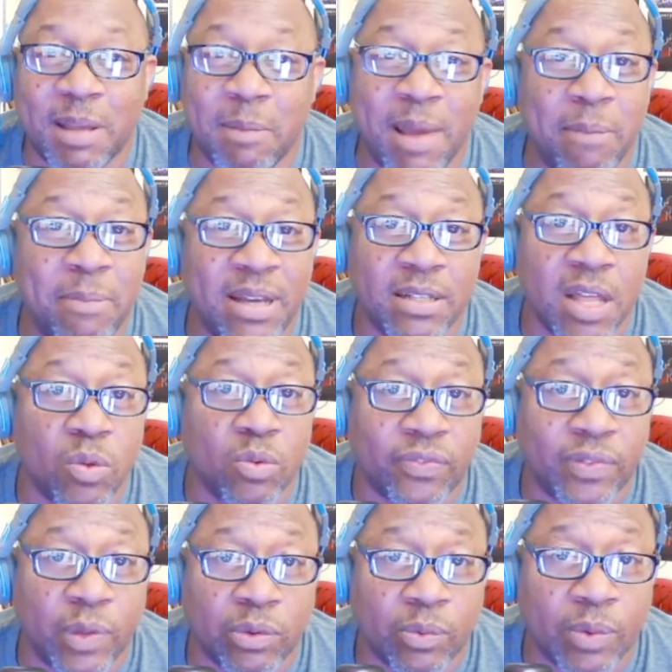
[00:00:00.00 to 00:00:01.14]
may be another one
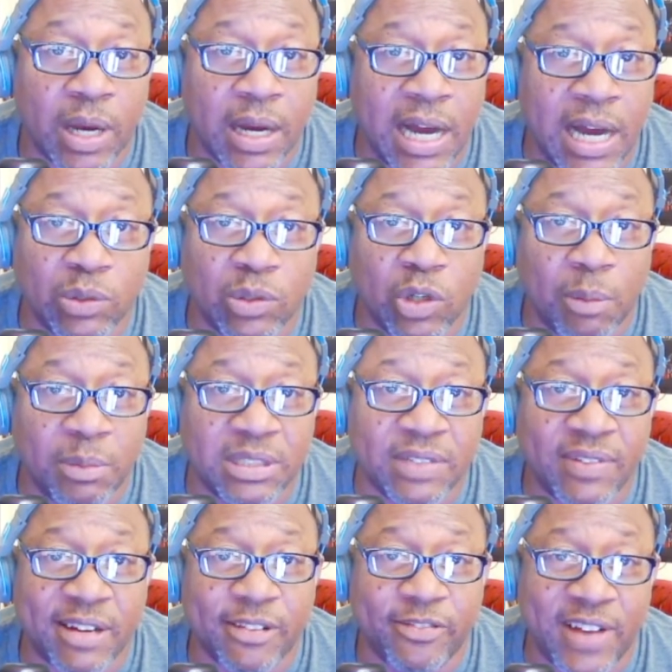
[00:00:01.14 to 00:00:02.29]
floating around. I don't know. I'm going to see if
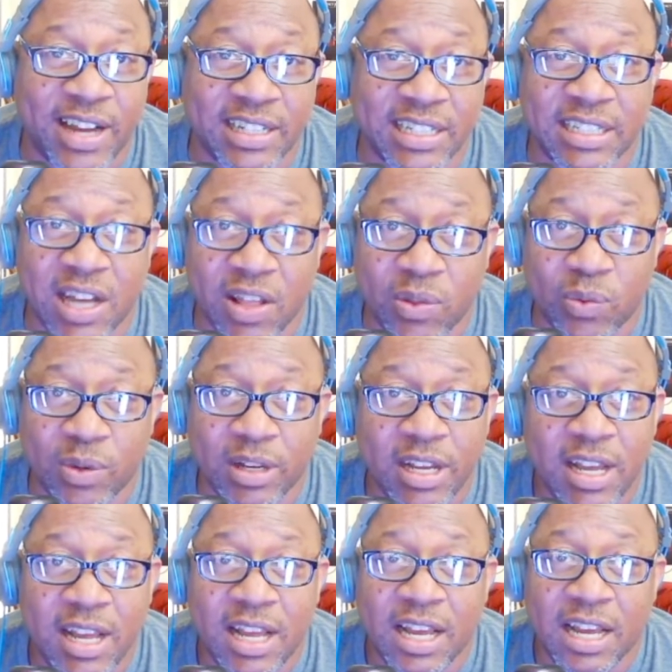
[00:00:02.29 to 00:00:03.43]
I can find another one.
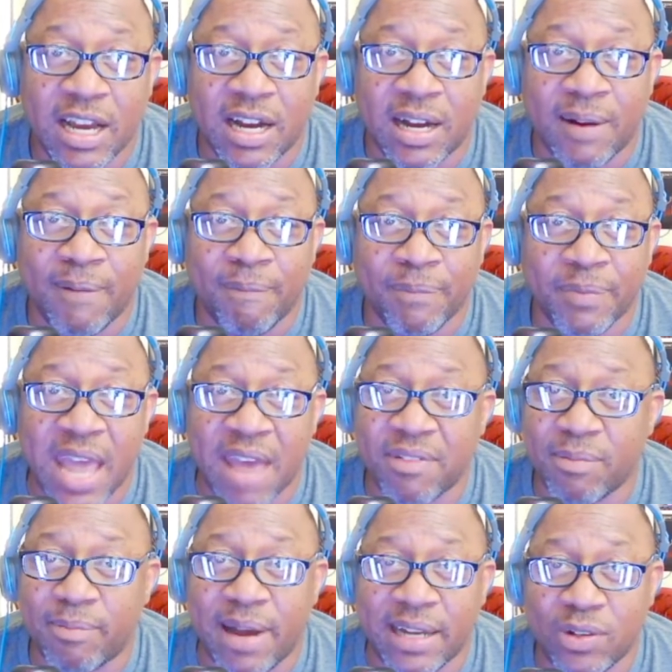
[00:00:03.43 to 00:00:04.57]

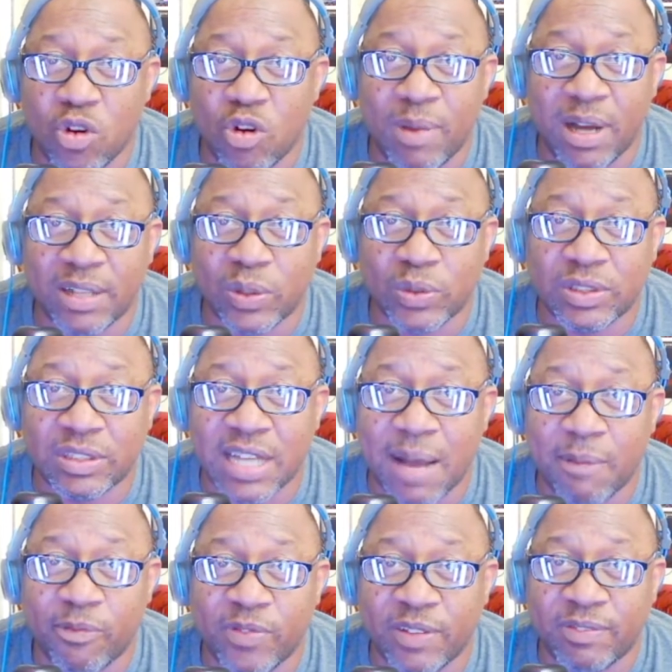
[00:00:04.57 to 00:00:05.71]
Everybody know about those
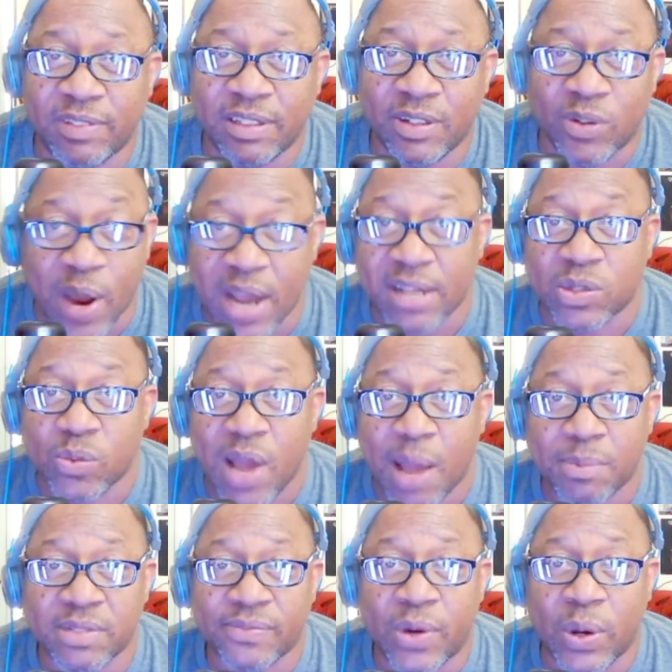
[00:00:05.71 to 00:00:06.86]
top 50 greatest
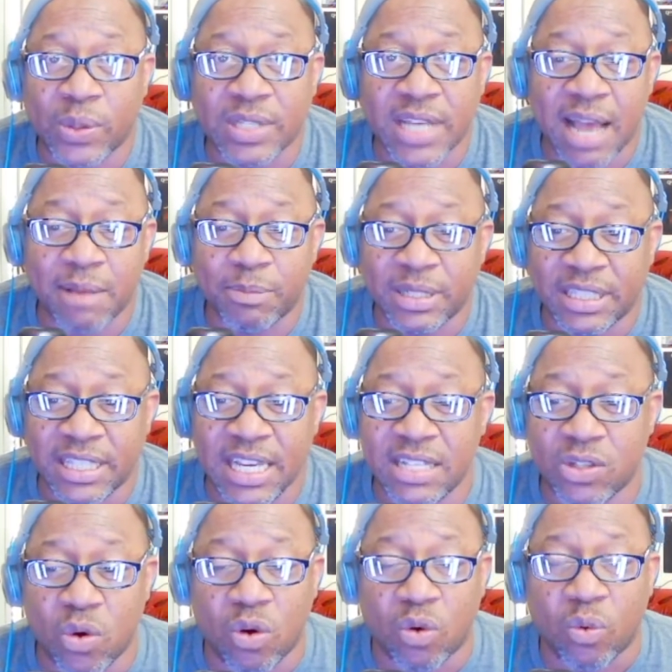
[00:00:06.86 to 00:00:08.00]
rappers of all time, but these
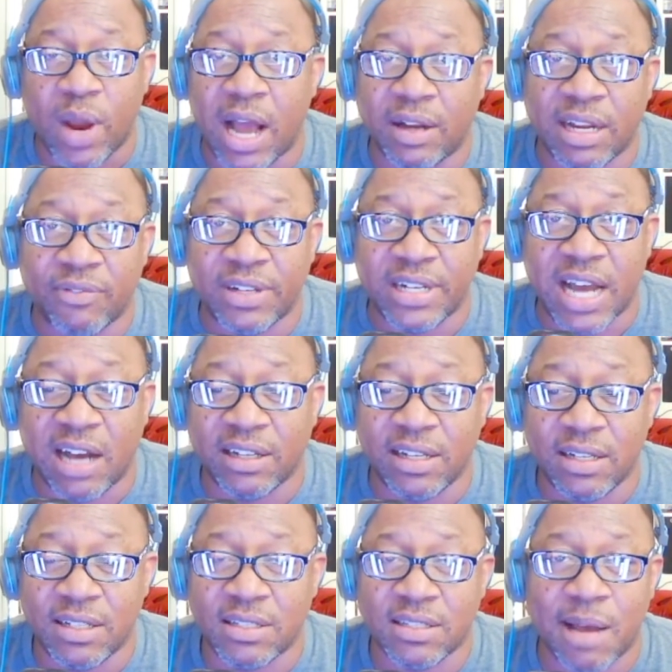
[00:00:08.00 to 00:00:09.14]
go around every now and then,
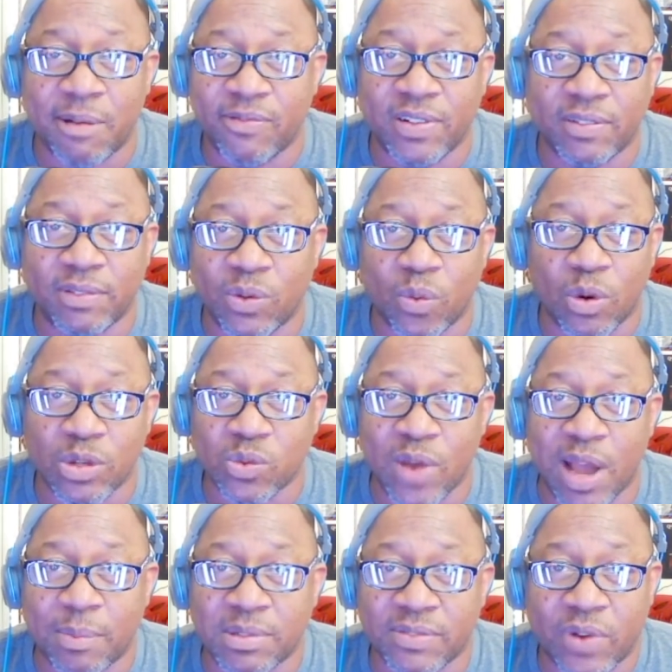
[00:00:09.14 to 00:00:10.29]
these top 50 worst
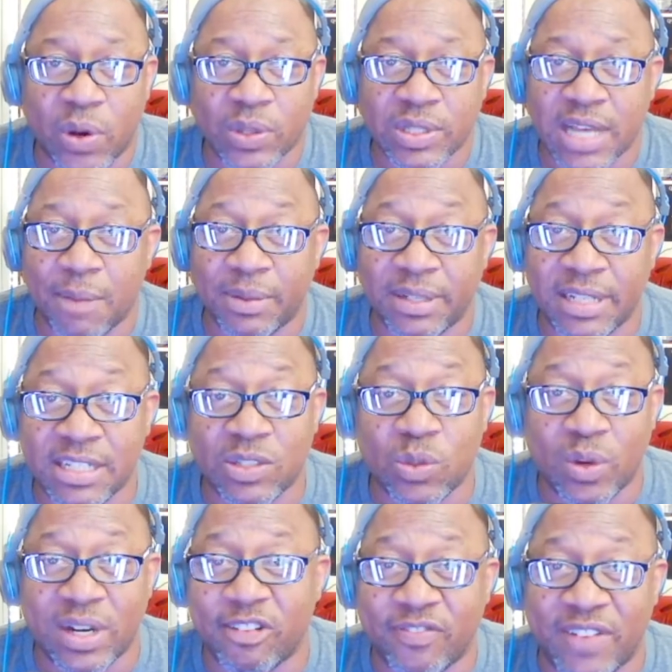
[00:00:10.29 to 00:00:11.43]
rappers of all time. But this is the
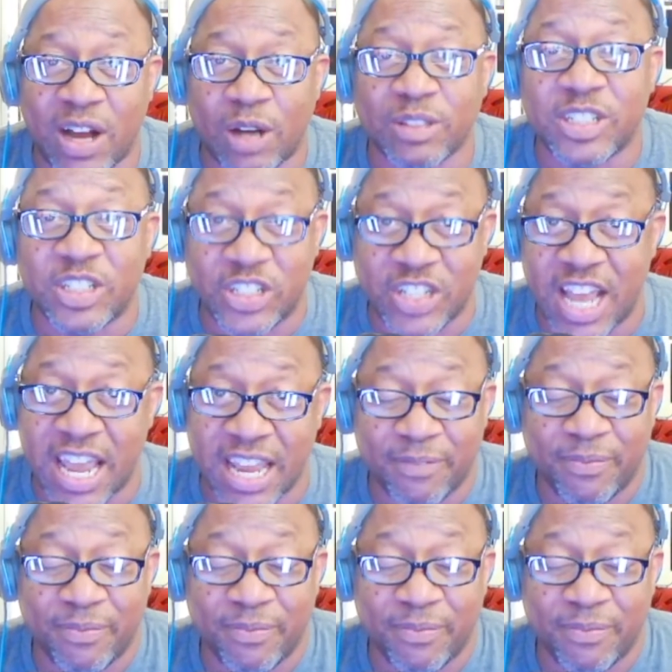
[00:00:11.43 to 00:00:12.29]
one I found today.